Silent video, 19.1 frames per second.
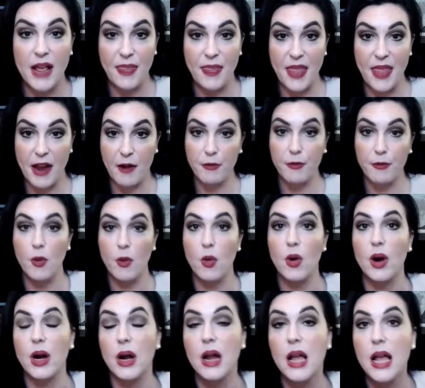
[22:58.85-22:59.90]
and
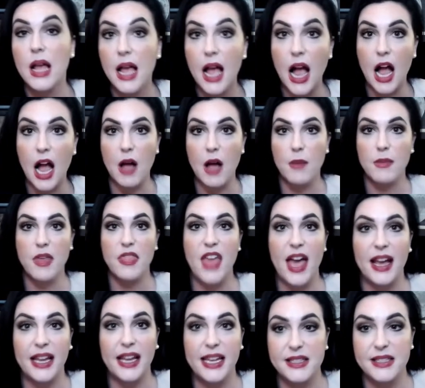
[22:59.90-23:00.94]
therefore
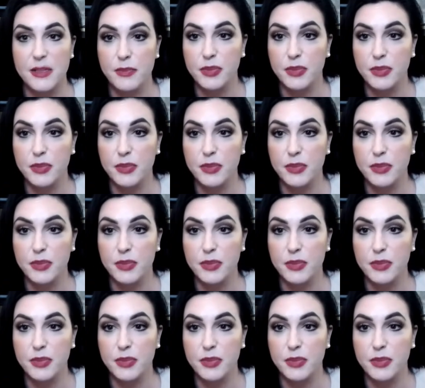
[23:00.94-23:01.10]
that gets